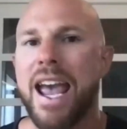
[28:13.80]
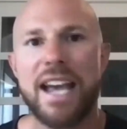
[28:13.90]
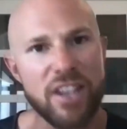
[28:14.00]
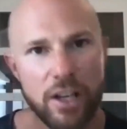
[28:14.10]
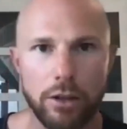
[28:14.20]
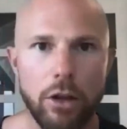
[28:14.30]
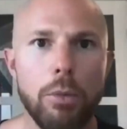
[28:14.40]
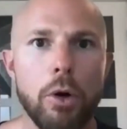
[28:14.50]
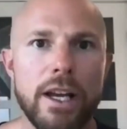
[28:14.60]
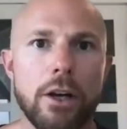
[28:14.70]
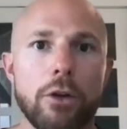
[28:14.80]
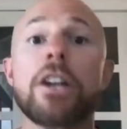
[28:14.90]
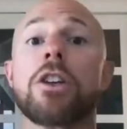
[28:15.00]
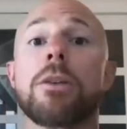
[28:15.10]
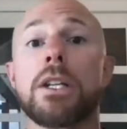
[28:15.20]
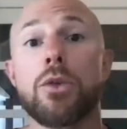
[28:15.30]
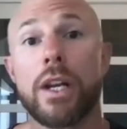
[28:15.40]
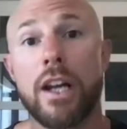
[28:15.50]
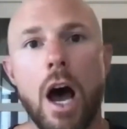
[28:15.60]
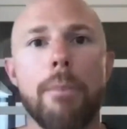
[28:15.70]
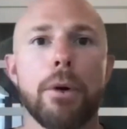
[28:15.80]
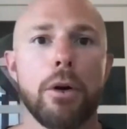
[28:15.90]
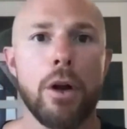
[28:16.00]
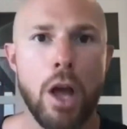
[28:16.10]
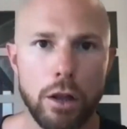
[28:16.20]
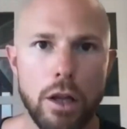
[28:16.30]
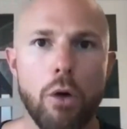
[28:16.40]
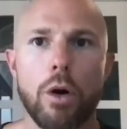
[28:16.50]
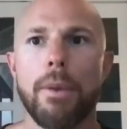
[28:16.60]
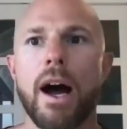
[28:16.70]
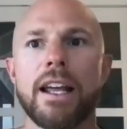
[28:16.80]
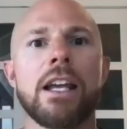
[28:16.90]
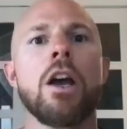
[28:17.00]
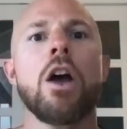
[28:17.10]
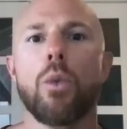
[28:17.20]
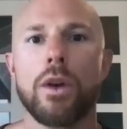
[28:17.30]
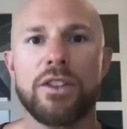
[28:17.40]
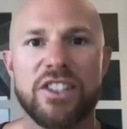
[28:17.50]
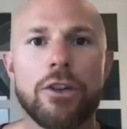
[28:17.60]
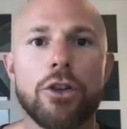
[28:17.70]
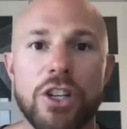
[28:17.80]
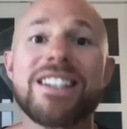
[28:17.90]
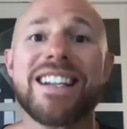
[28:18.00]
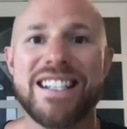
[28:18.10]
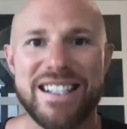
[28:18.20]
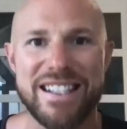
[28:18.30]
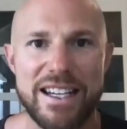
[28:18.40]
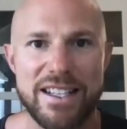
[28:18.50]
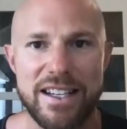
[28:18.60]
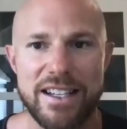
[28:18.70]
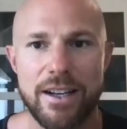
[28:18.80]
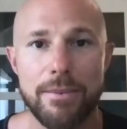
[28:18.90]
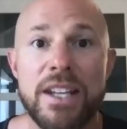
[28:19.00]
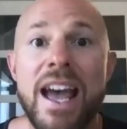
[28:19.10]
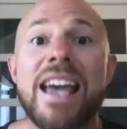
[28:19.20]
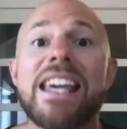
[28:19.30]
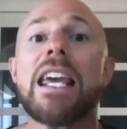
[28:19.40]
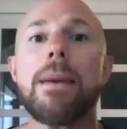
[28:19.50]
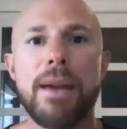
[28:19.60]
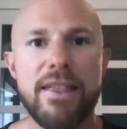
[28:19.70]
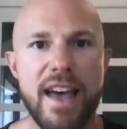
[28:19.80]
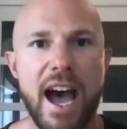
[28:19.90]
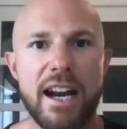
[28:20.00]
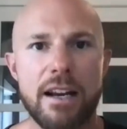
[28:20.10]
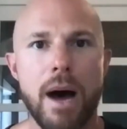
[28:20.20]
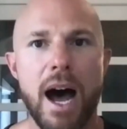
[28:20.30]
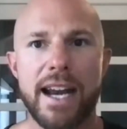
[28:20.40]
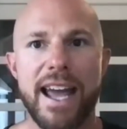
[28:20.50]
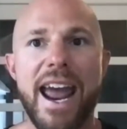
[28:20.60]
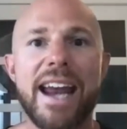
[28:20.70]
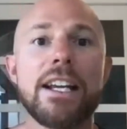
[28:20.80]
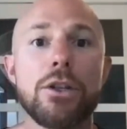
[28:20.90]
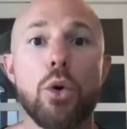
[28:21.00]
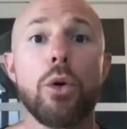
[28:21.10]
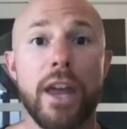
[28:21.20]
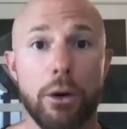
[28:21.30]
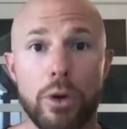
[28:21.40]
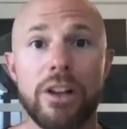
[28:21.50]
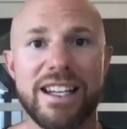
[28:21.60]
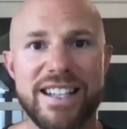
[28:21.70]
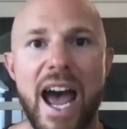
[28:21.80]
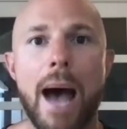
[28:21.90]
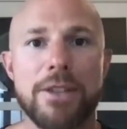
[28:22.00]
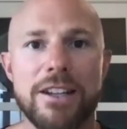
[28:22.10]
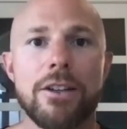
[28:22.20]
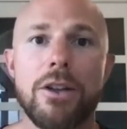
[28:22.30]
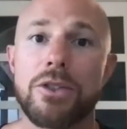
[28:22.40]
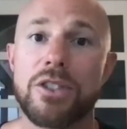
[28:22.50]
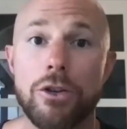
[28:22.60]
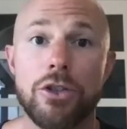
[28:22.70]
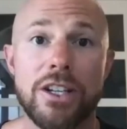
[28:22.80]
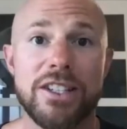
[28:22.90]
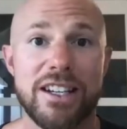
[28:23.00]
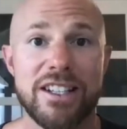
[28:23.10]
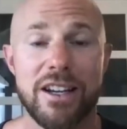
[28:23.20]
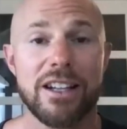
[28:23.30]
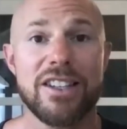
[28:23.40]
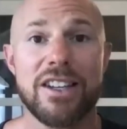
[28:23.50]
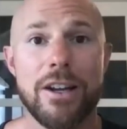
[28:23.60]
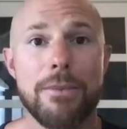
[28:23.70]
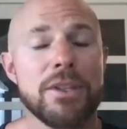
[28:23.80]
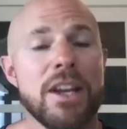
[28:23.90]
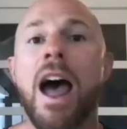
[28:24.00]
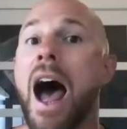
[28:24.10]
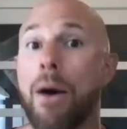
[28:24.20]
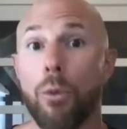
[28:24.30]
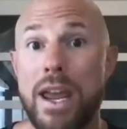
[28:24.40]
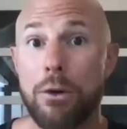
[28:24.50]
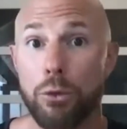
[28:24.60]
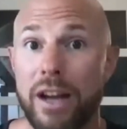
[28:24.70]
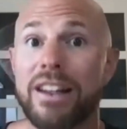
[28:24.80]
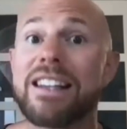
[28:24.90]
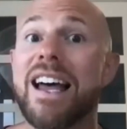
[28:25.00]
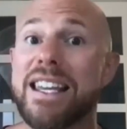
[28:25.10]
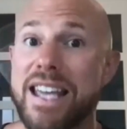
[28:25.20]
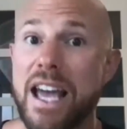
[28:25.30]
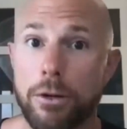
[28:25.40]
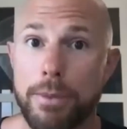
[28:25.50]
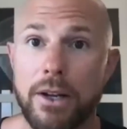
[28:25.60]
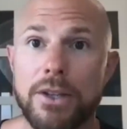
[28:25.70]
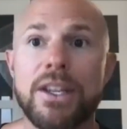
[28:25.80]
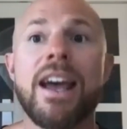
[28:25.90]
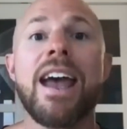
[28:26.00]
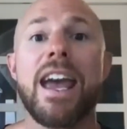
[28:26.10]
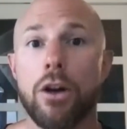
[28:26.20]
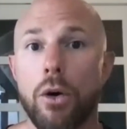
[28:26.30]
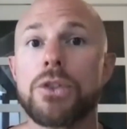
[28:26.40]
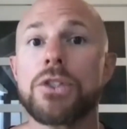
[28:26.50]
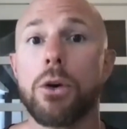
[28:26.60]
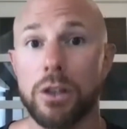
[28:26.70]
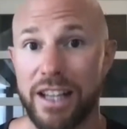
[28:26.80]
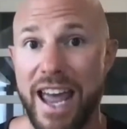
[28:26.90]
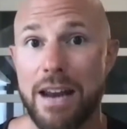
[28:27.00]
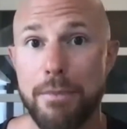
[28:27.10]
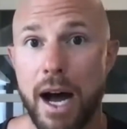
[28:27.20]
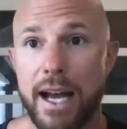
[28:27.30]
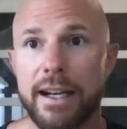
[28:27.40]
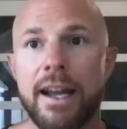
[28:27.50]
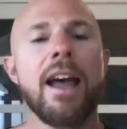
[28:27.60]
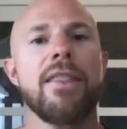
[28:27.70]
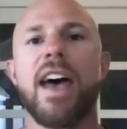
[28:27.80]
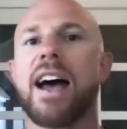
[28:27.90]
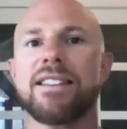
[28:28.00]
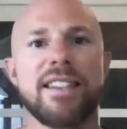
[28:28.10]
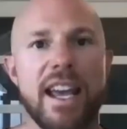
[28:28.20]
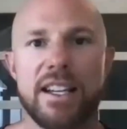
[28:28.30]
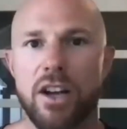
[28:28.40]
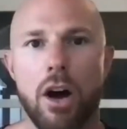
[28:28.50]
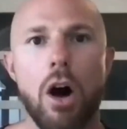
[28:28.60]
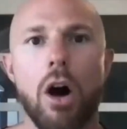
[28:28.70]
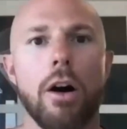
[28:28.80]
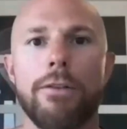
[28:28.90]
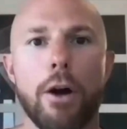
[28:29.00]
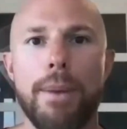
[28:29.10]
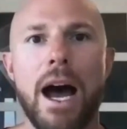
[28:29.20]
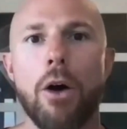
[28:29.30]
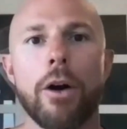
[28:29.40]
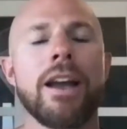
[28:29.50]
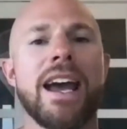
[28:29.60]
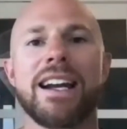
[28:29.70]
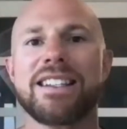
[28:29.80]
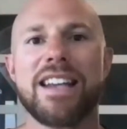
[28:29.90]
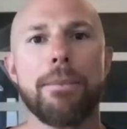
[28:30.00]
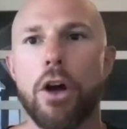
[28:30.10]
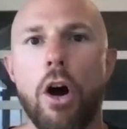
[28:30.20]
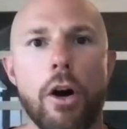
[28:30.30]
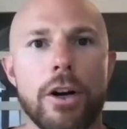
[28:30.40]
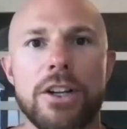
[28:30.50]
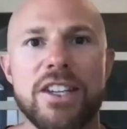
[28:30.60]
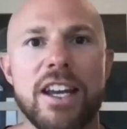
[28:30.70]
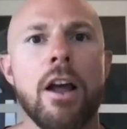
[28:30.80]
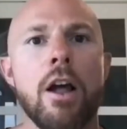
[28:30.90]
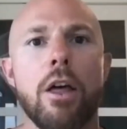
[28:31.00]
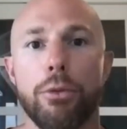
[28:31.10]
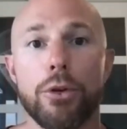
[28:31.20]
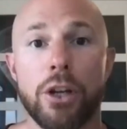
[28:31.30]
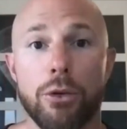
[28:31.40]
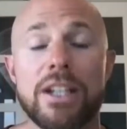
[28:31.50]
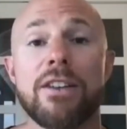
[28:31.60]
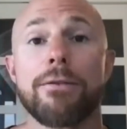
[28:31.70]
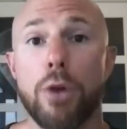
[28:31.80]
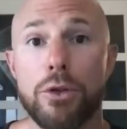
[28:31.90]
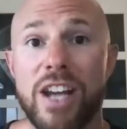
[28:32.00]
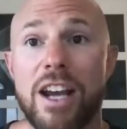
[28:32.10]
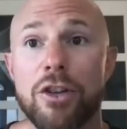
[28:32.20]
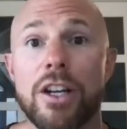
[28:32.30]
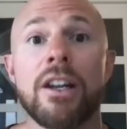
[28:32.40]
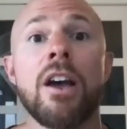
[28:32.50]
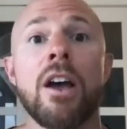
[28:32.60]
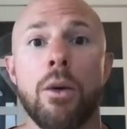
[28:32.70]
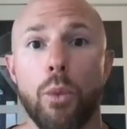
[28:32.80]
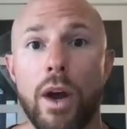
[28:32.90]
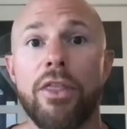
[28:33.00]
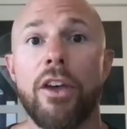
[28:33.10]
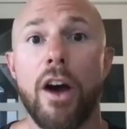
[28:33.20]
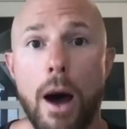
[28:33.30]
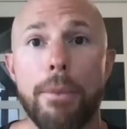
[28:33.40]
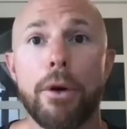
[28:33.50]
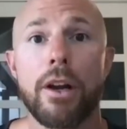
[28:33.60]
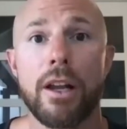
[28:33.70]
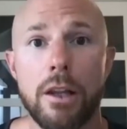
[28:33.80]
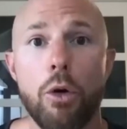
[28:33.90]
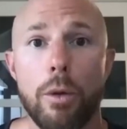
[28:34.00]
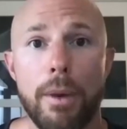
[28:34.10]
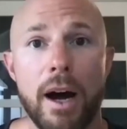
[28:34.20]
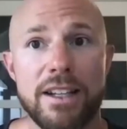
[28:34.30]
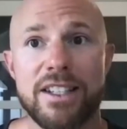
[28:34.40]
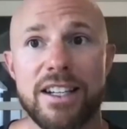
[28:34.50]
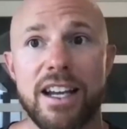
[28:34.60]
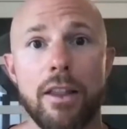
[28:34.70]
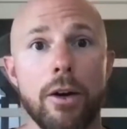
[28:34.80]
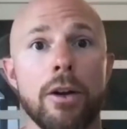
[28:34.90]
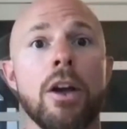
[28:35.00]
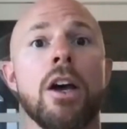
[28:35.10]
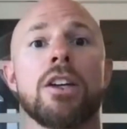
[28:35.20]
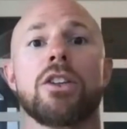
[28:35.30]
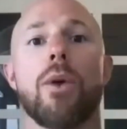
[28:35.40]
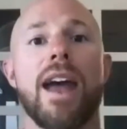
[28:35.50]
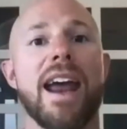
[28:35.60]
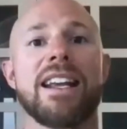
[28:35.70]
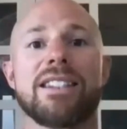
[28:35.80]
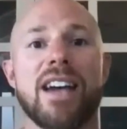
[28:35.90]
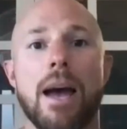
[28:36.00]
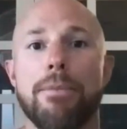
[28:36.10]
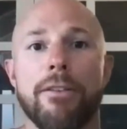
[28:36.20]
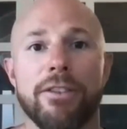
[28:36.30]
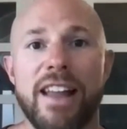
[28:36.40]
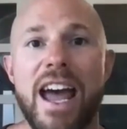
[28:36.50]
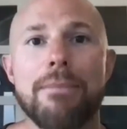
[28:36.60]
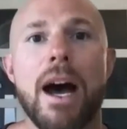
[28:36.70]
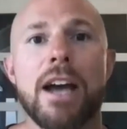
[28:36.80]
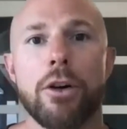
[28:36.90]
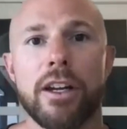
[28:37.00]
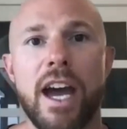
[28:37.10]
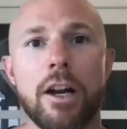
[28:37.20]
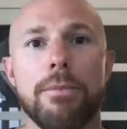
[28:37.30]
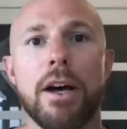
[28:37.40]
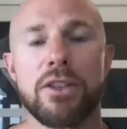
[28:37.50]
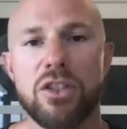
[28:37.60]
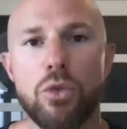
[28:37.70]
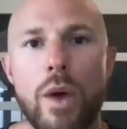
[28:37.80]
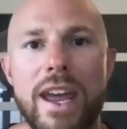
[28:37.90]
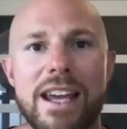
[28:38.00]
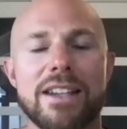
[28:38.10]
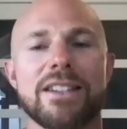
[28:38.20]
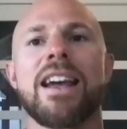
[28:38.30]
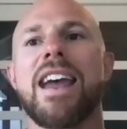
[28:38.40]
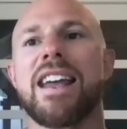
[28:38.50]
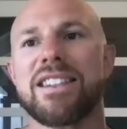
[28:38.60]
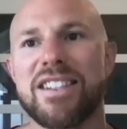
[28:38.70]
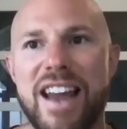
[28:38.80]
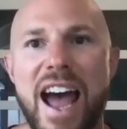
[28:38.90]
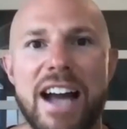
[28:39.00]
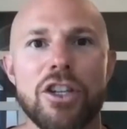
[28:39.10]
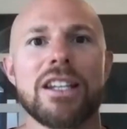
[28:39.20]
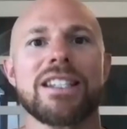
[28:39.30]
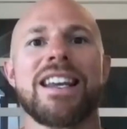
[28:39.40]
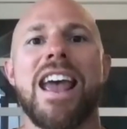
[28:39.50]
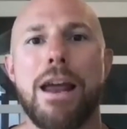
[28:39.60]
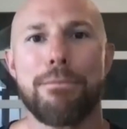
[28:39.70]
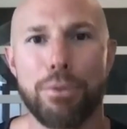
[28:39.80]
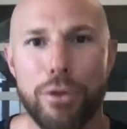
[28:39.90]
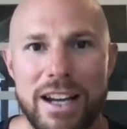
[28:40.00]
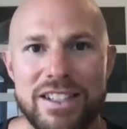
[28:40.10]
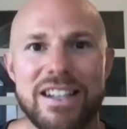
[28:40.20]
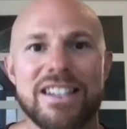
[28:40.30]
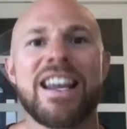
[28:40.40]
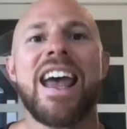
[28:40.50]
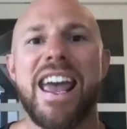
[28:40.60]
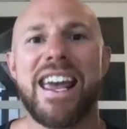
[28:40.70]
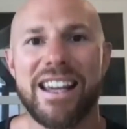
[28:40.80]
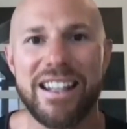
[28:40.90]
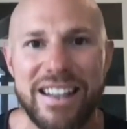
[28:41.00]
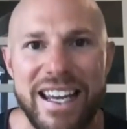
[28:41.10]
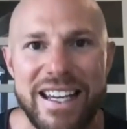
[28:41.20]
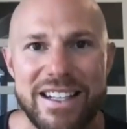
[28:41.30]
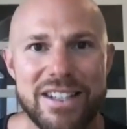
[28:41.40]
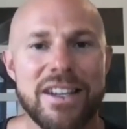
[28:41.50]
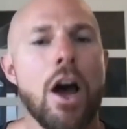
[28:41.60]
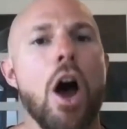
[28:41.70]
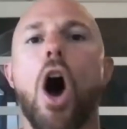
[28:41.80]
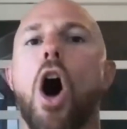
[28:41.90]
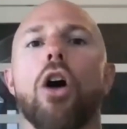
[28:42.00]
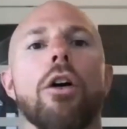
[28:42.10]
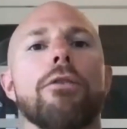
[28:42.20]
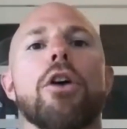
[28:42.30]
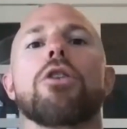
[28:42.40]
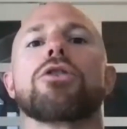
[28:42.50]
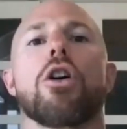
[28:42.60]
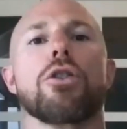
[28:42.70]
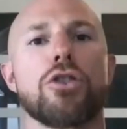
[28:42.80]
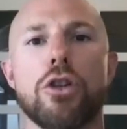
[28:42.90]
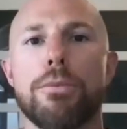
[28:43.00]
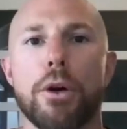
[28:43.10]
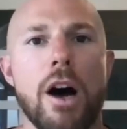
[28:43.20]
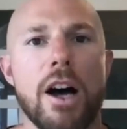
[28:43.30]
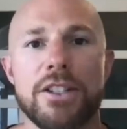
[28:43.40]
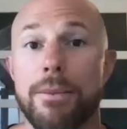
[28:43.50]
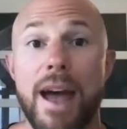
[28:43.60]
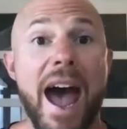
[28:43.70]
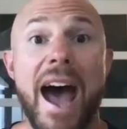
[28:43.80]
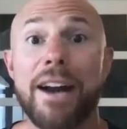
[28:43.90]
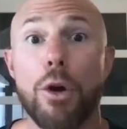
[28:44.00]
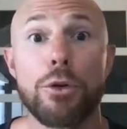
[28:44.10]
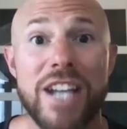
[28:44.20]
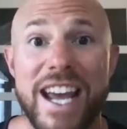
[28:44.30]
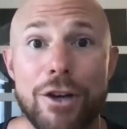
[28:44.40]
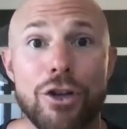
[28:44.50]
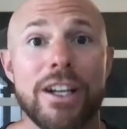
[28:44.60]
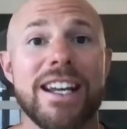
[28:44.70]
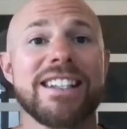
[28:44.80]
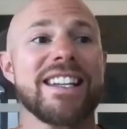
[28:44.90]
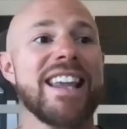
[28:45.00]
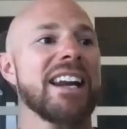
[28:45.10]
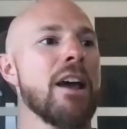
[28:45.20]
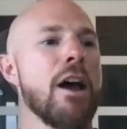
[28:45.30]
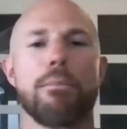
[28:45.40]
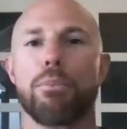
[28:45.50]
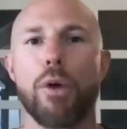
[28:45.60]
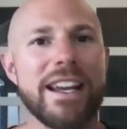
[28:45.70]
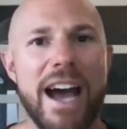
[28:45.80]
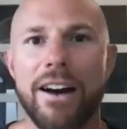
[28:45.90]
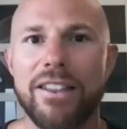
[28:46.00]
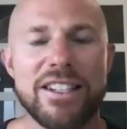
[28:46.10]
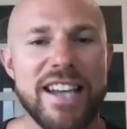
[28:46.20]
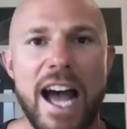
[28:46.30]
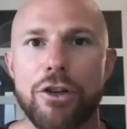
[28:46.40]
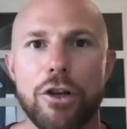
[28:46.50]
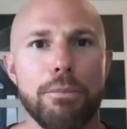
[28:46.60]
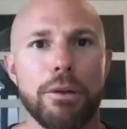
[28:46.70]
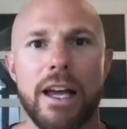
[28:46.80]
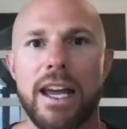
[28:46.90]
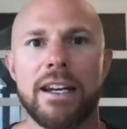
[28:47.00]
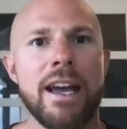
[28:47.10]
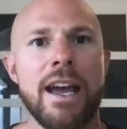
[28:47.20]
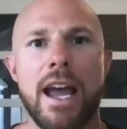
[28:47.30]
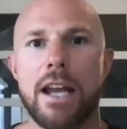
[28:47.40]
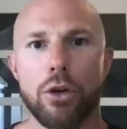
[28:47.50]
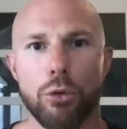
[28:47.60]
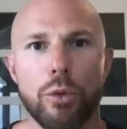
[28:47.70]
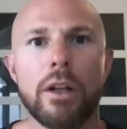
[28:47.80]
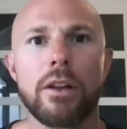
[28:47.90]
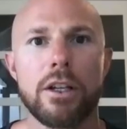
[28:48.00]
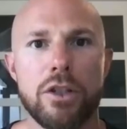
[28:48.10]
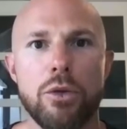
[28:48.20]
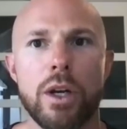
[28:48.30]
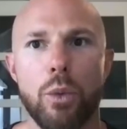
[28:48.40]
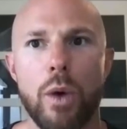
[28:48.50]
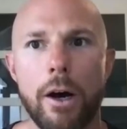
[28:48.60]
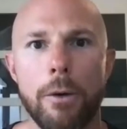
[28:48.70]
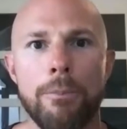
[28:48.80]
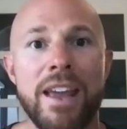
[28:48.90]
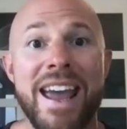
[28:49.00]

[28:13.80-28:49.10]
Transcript: It's a global integration between upper, lower body with synergistic sling systems. Keeping that in mind, any tool that really taps into those synergistic sling systems, we really like kettlebells and also landmine. That takes all of our power and is able to harness it through degrees of rotation with the upper and lower bodies together. So any type of landmine or kettlebell swings and snatches and presses and cleans all of those are super awesome. Add rotation into that, break out of the sagittal plane, and you're really doing well.